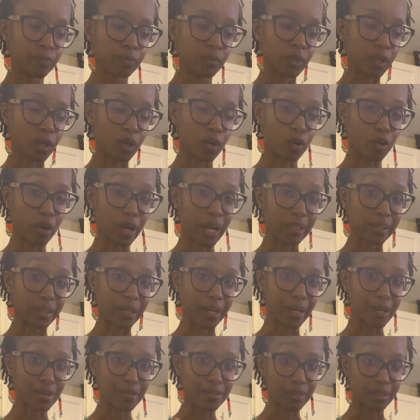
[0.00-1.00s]
or at the
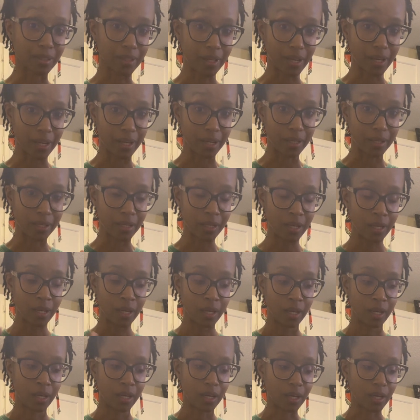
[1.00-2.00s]
hair salon,
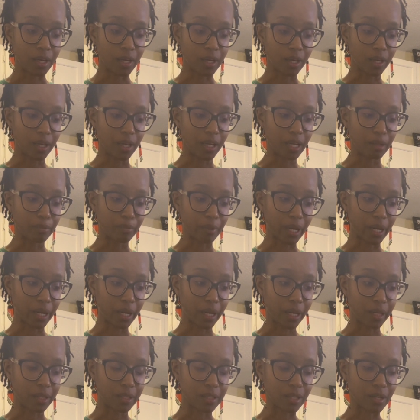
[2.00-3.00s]
getting
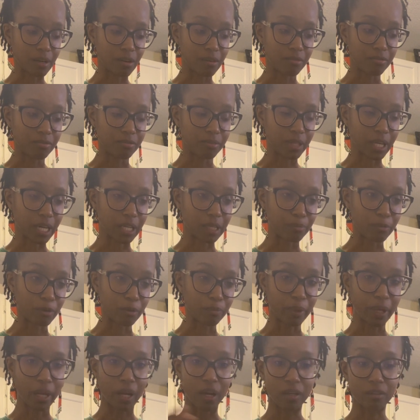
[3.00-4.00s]
myself kind of
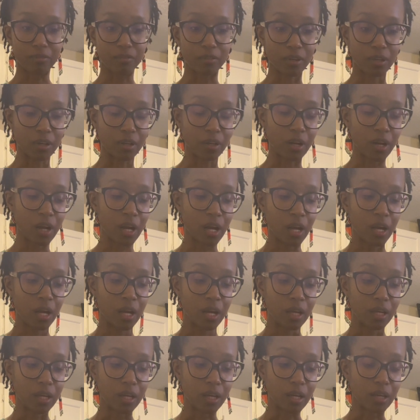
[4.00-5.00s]
prepared for
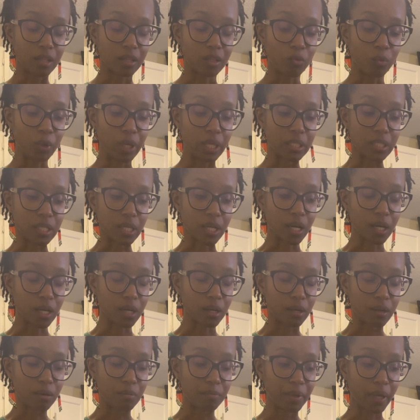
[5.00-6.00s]
the week to
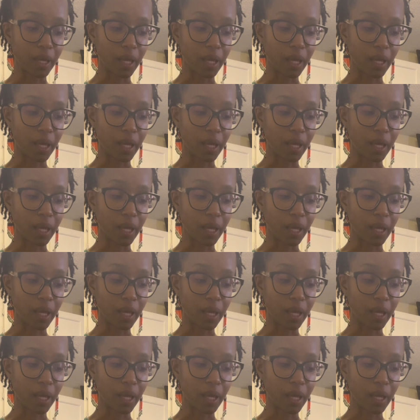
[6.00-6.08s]
come.